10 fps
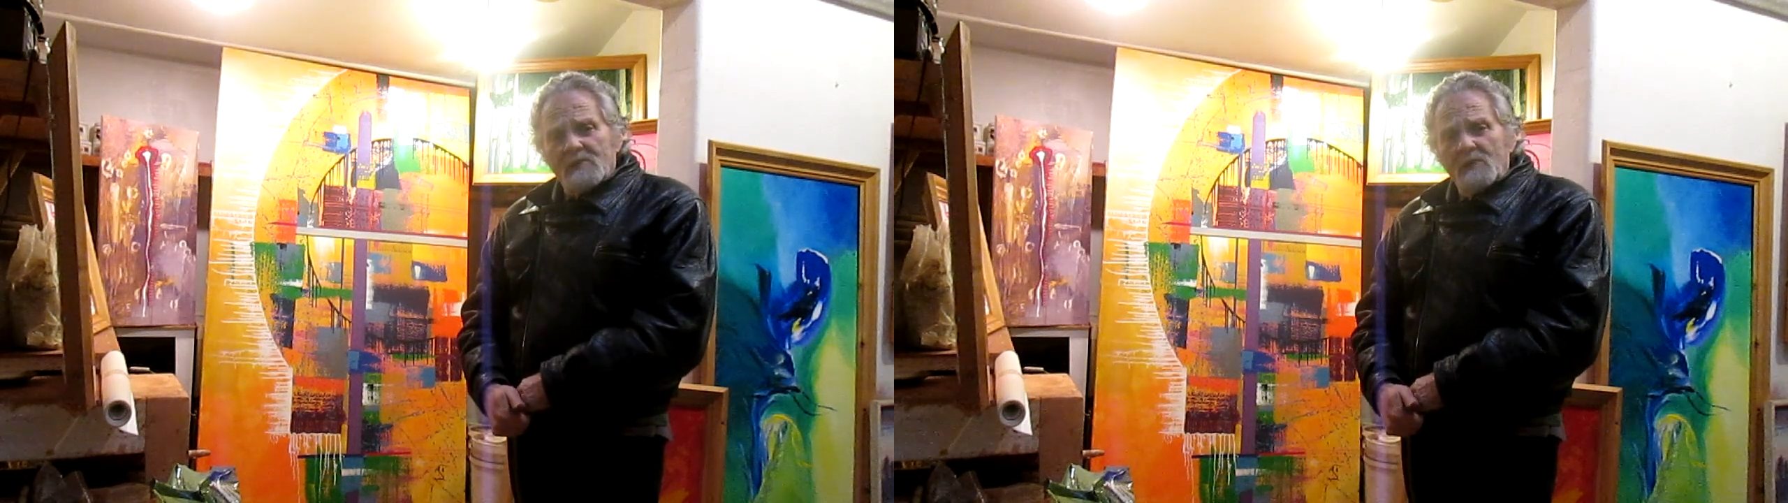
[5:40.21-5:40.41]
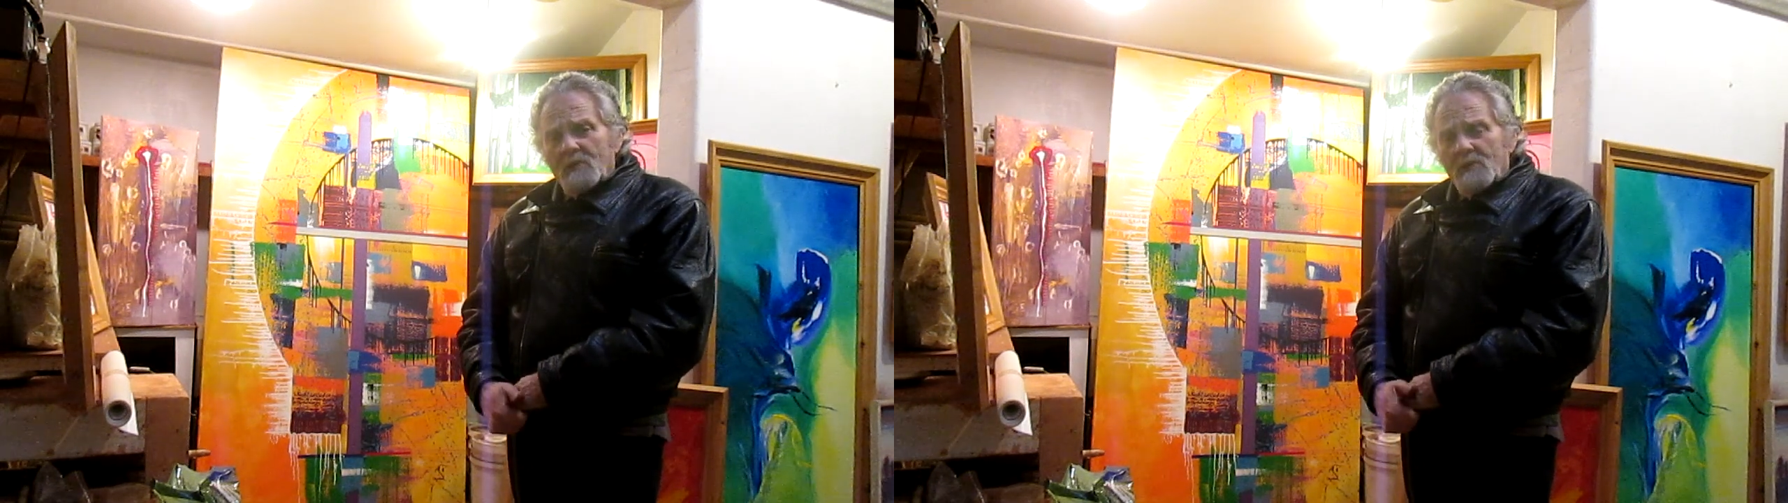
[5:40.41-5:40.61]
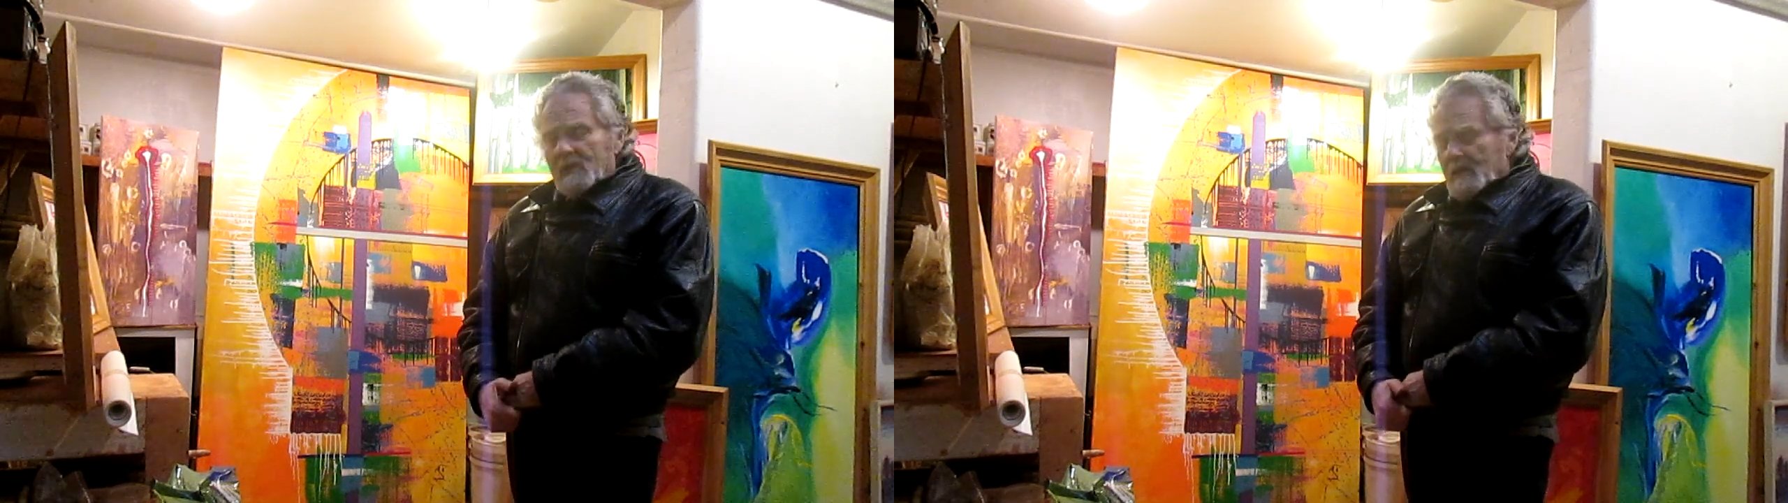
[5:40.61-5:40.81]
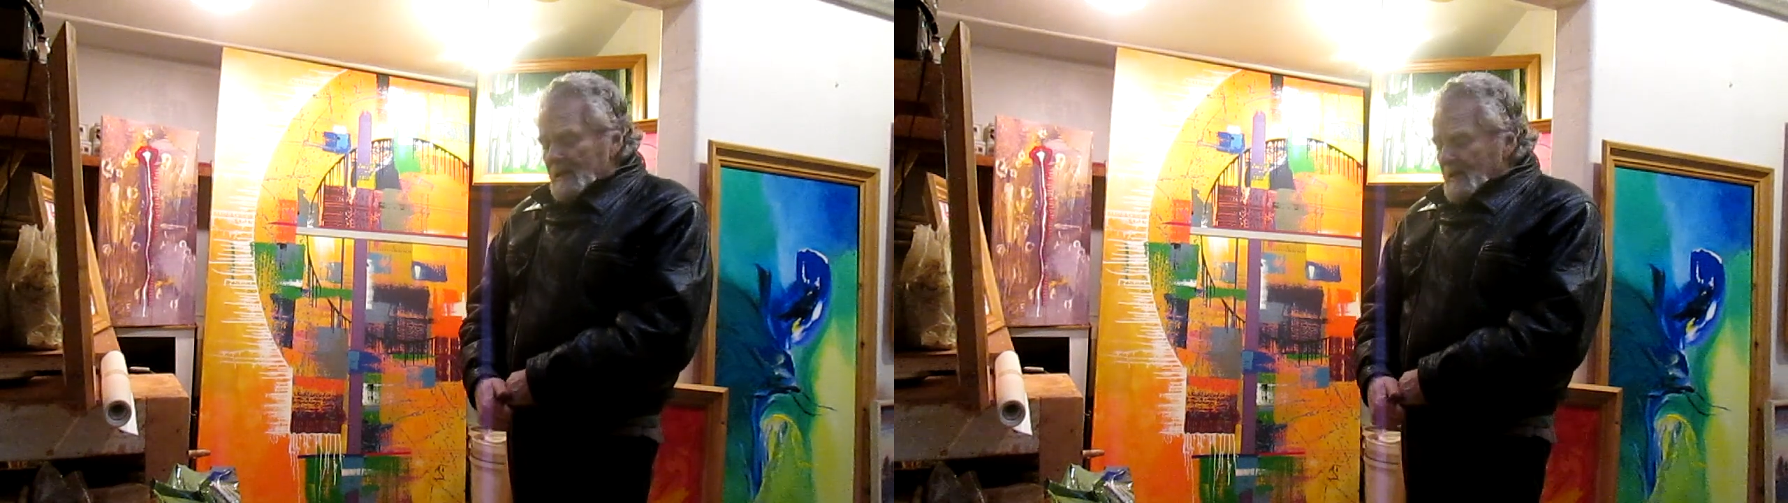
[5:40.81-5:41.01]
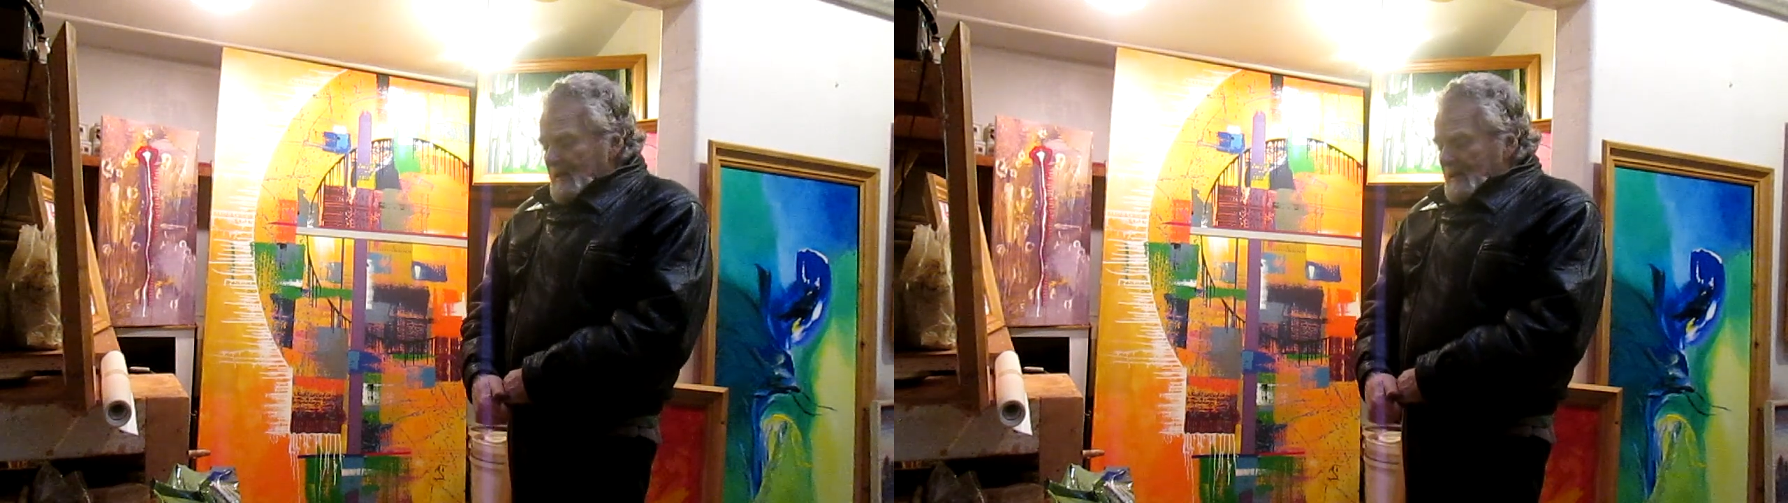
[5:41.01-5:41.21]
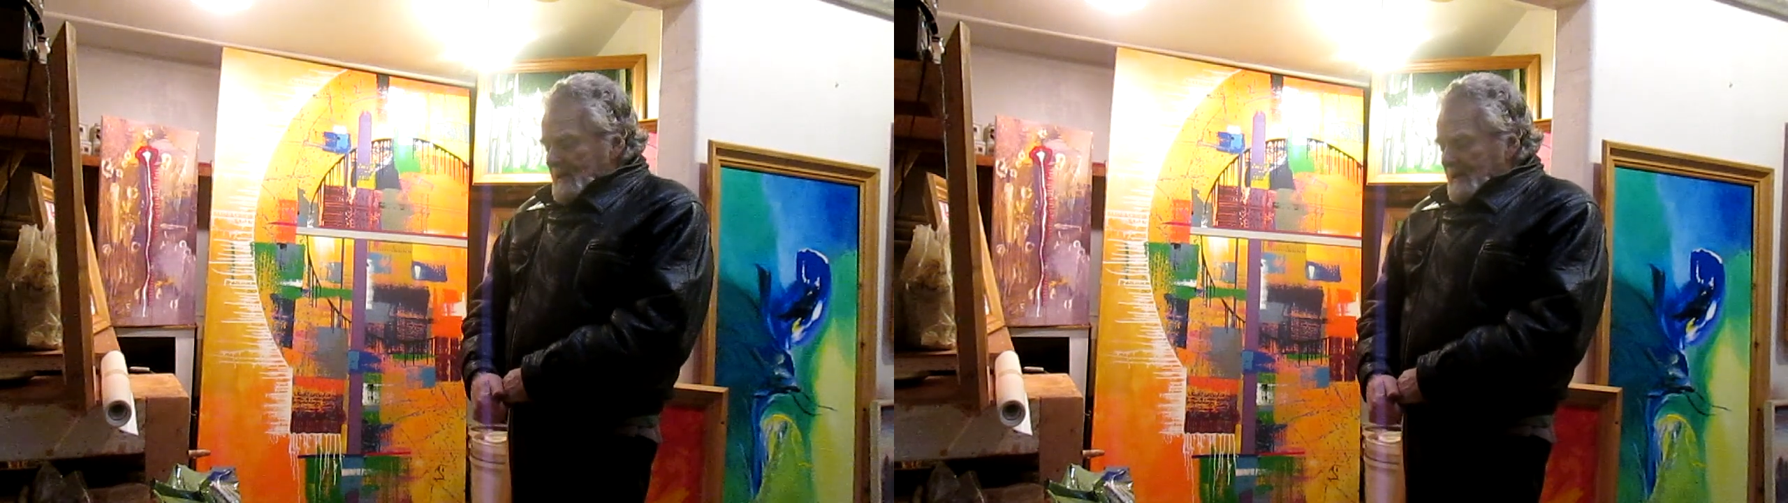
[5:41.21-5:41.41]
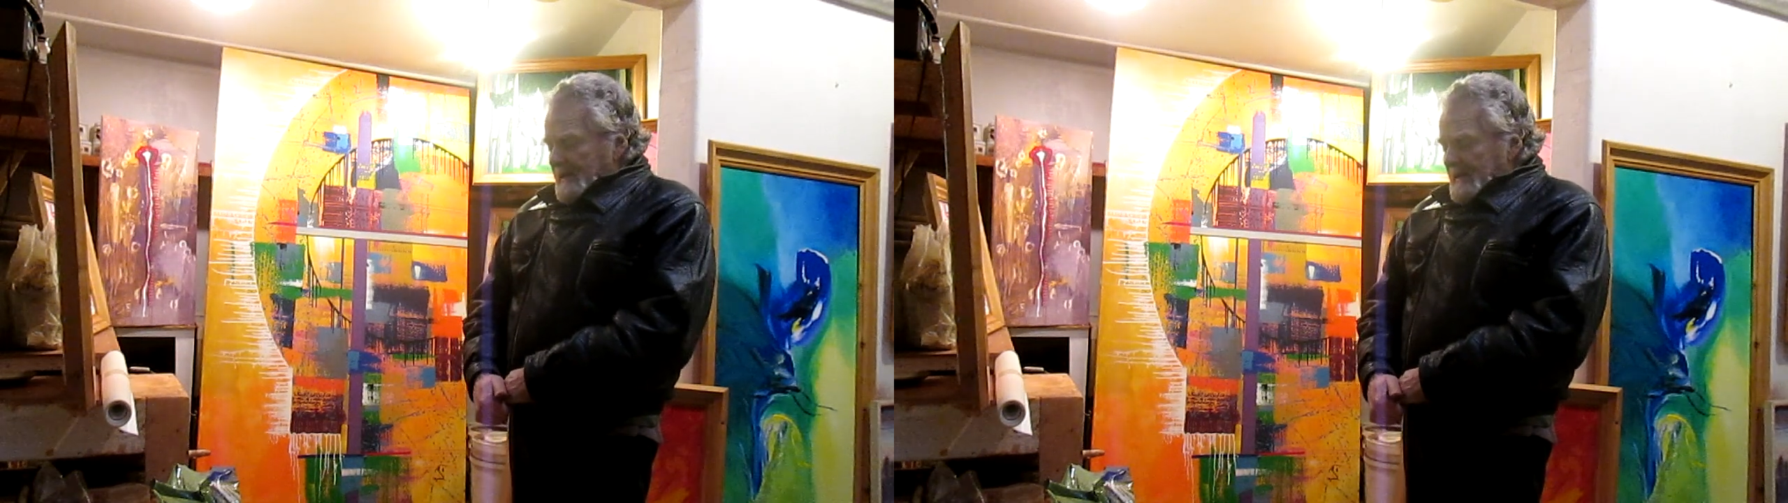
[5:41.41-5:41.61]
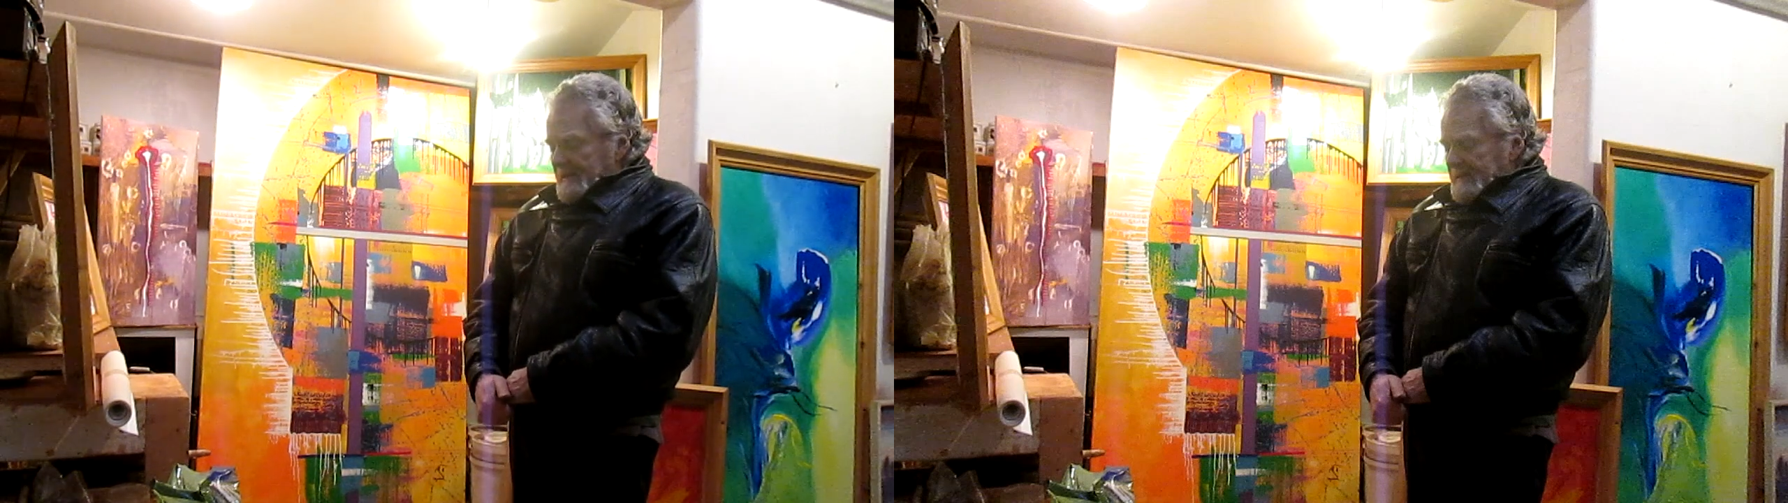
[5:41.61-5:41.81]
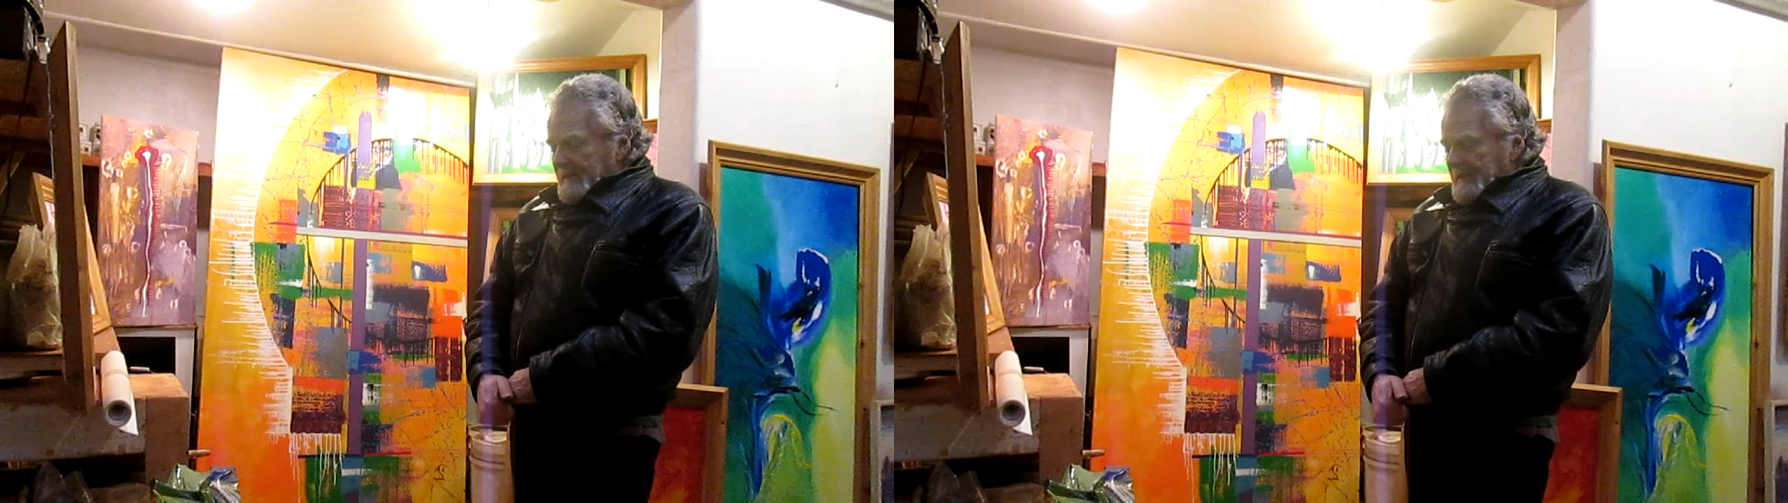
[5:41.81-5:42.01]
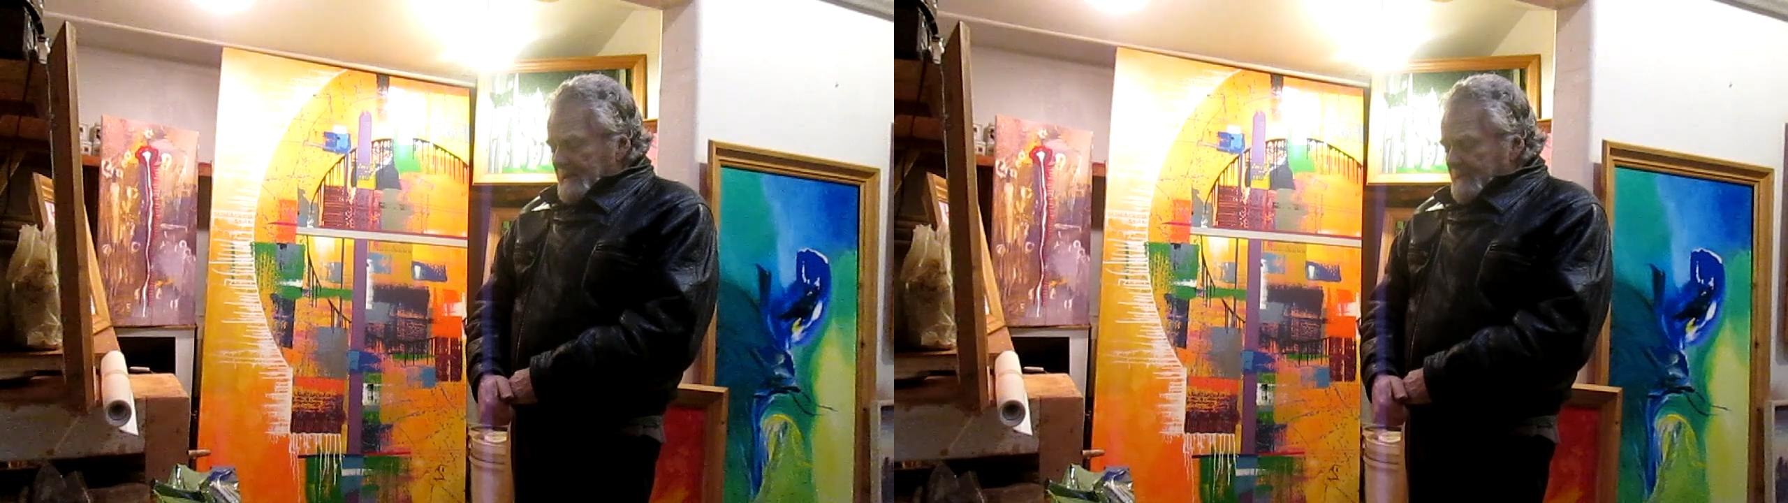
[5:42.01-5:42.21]
old. And,
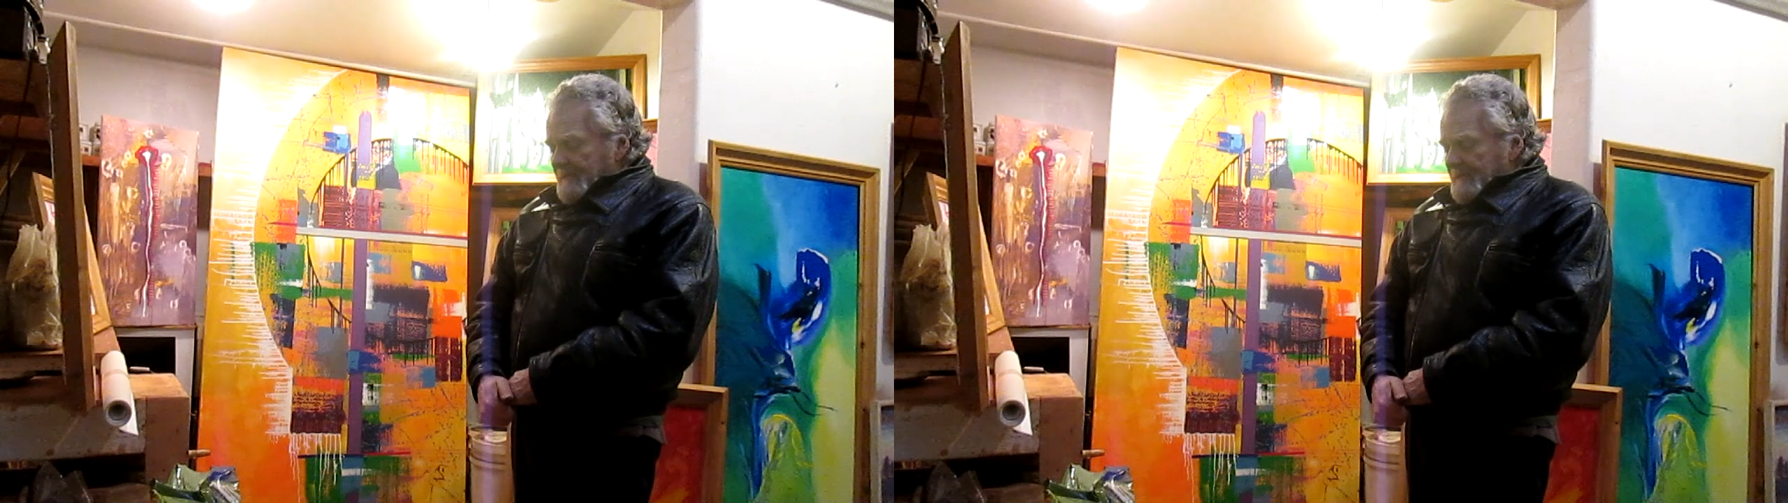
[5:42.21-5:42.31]
uh,